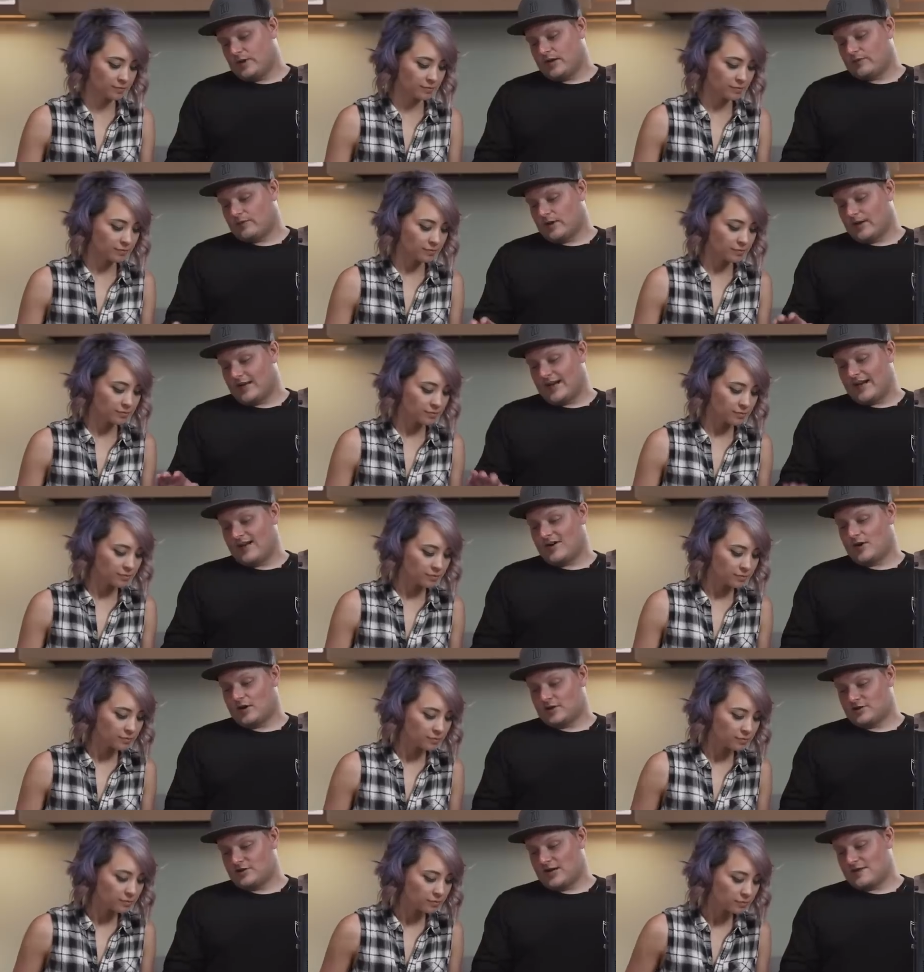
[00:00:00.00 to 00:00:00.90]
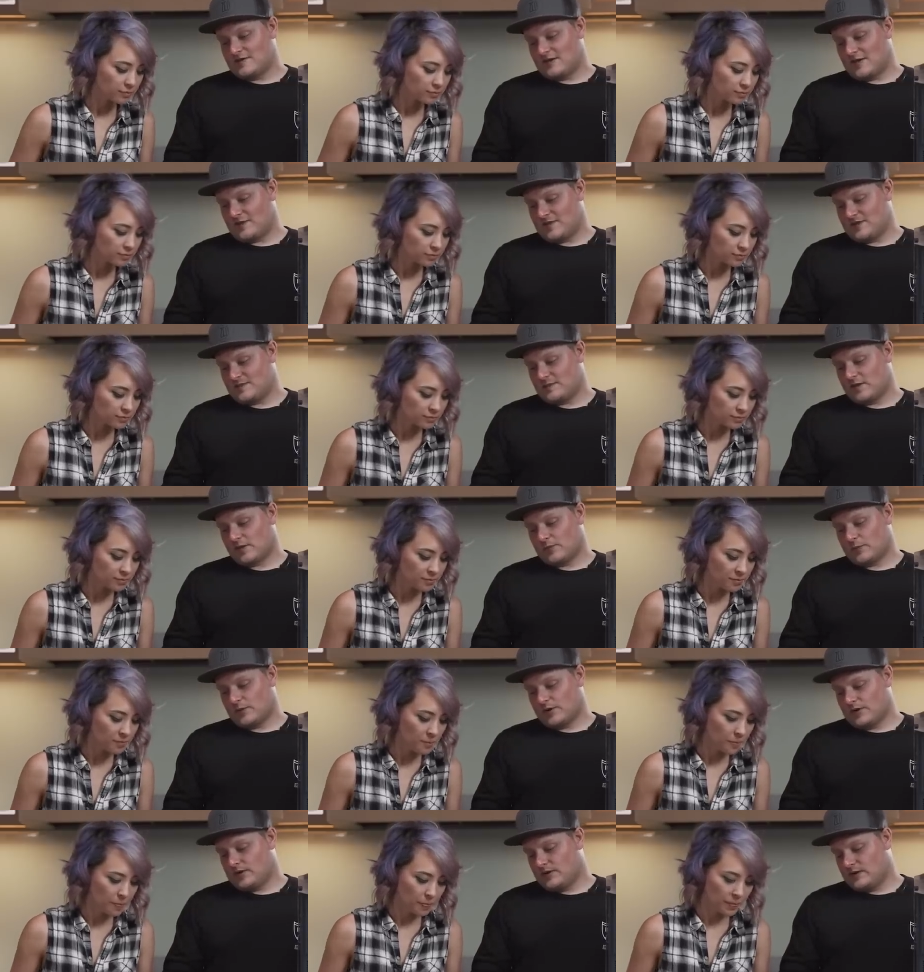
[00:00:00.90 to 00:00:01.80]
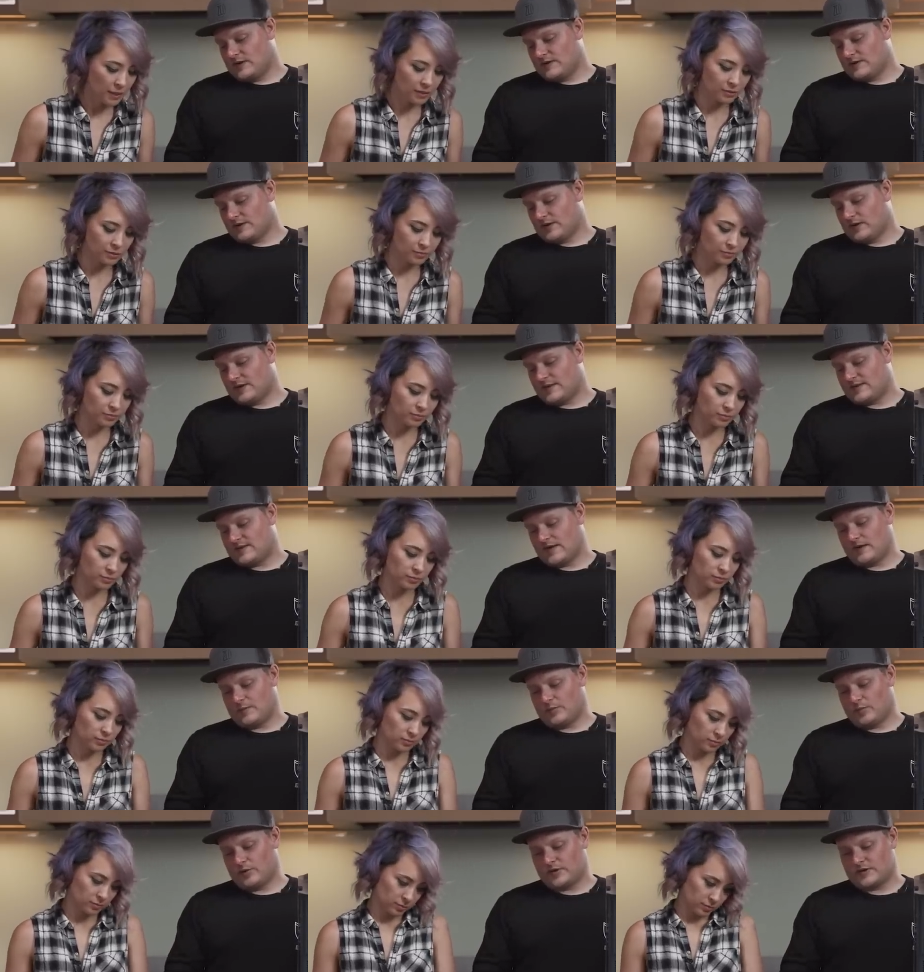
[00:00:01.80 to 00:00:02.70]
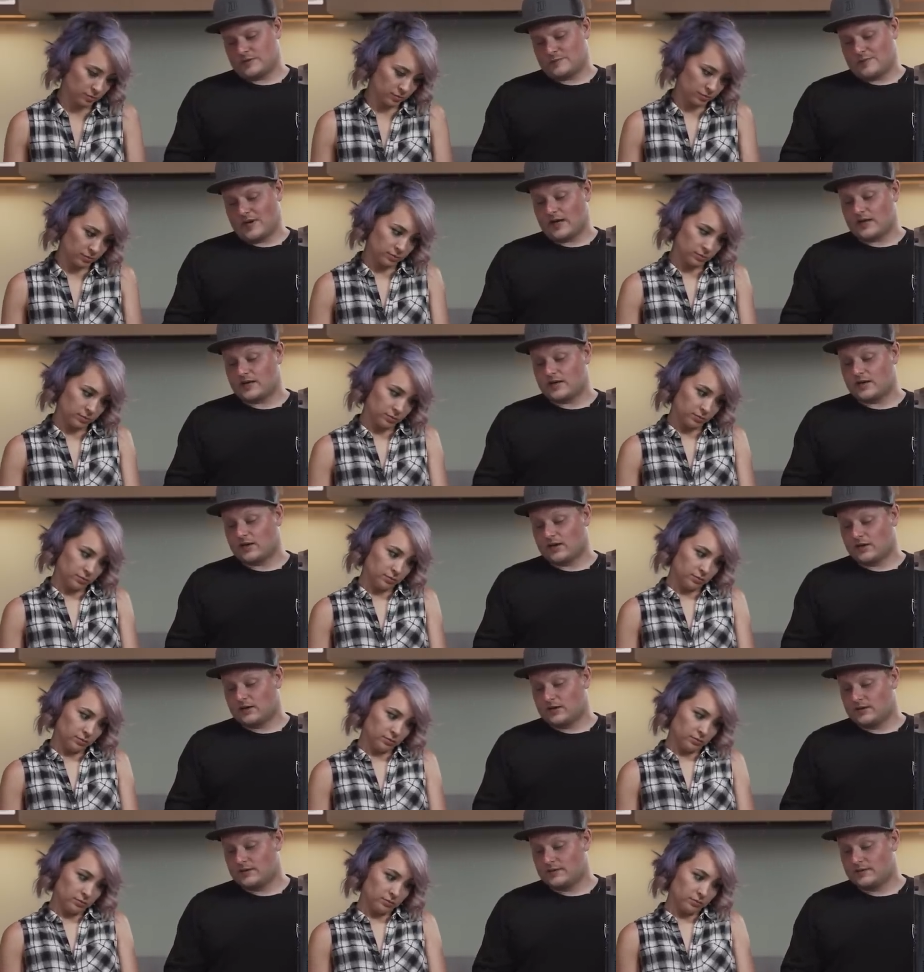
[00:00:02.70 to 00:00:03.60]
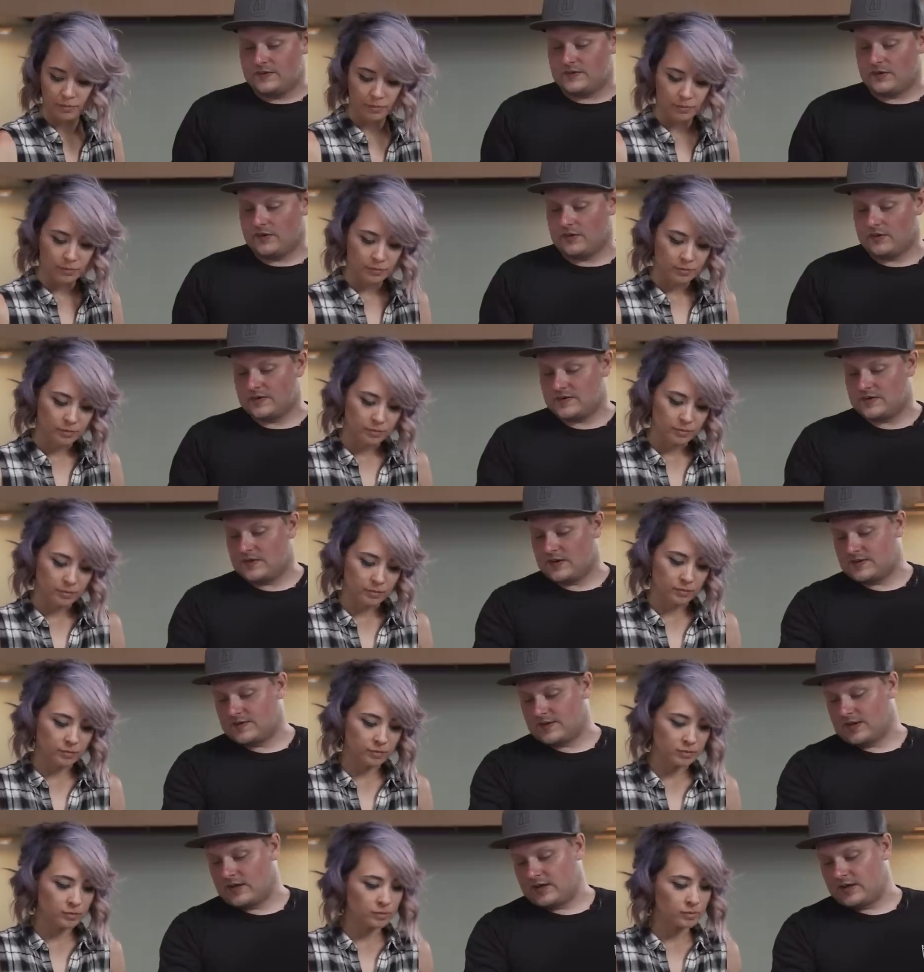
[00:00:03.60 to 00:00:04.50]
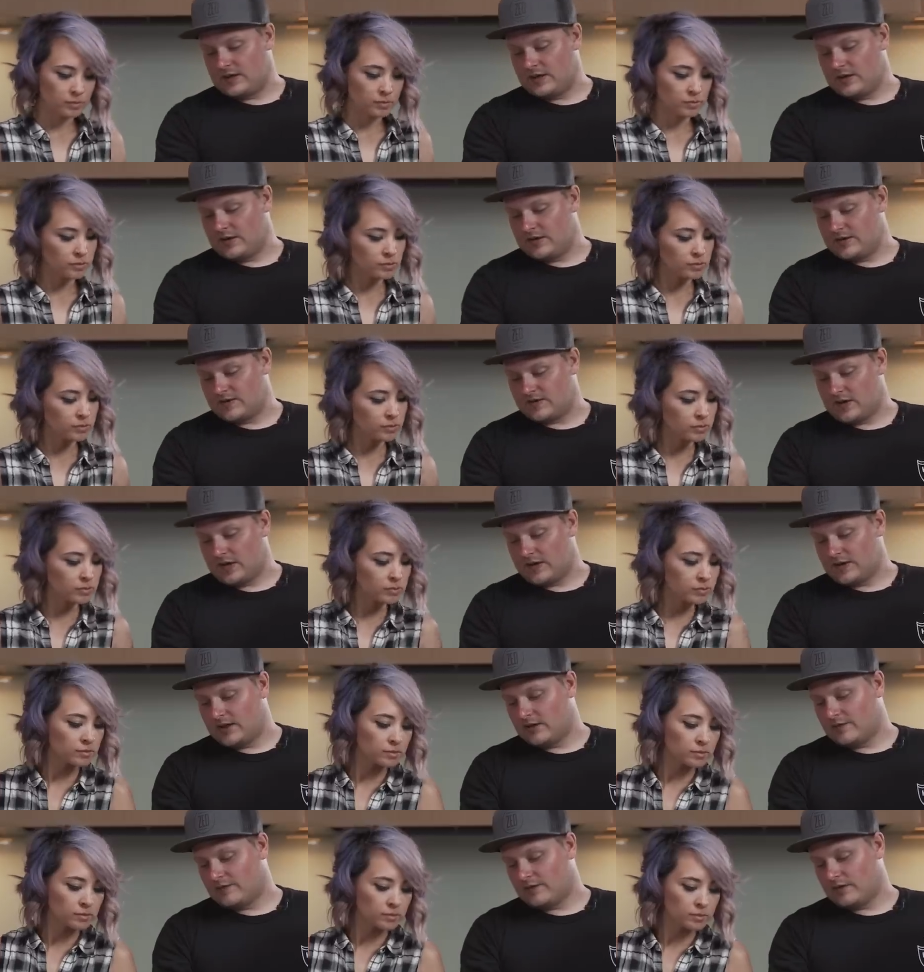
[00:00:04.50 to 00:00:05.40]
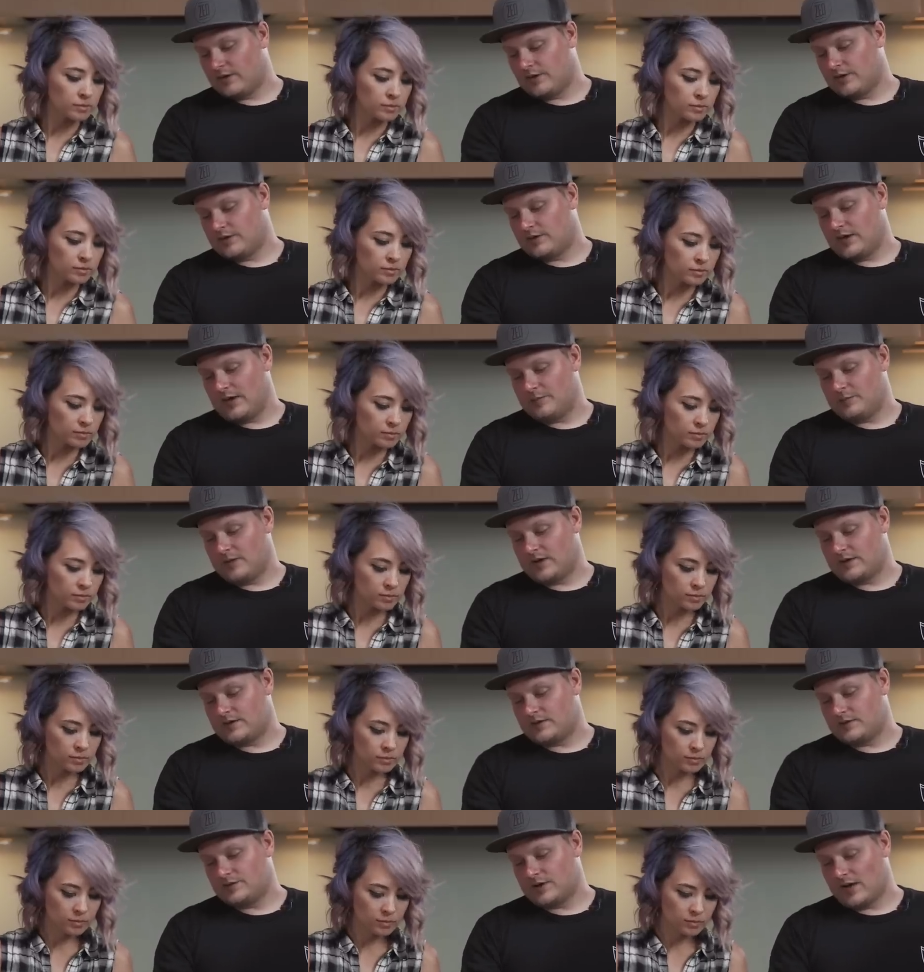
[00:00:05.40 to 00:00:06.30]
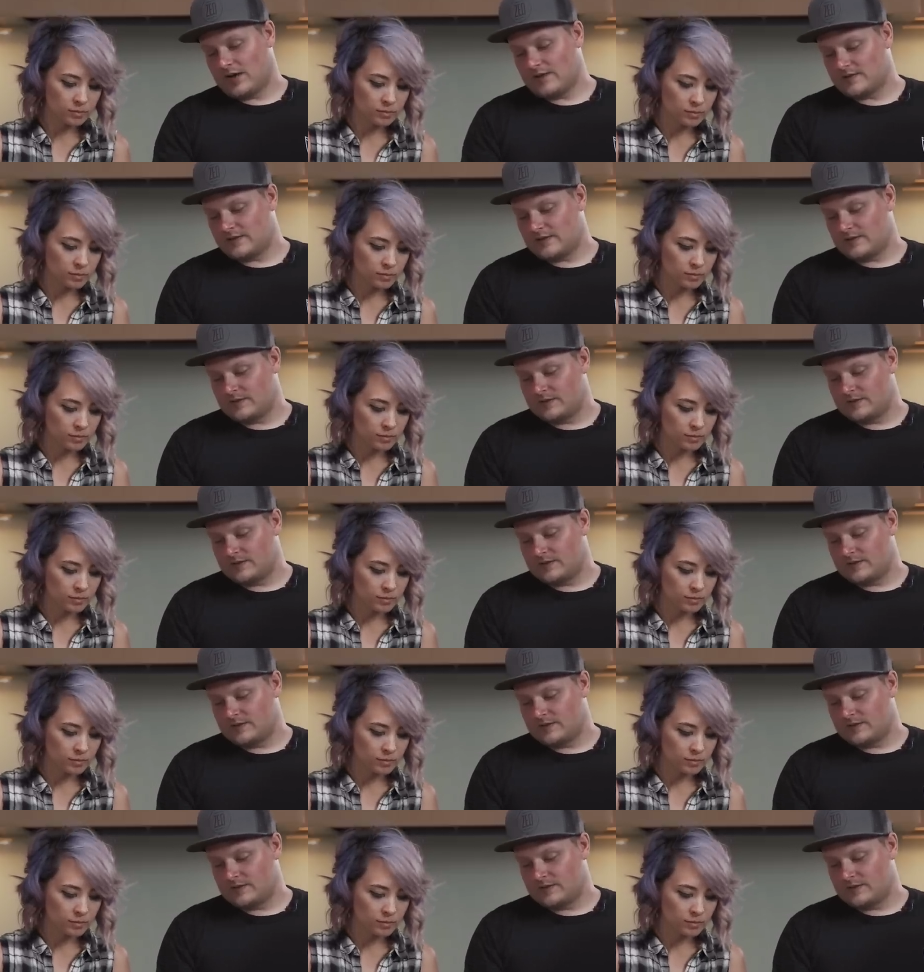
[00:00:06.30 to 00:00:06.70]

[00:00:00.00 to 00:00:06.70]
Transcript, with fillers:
Speaker 1: can run eight hard drives off this motherboard. These are all the SATA ports back here. So there's a slot here and a slot here for M.2 drives.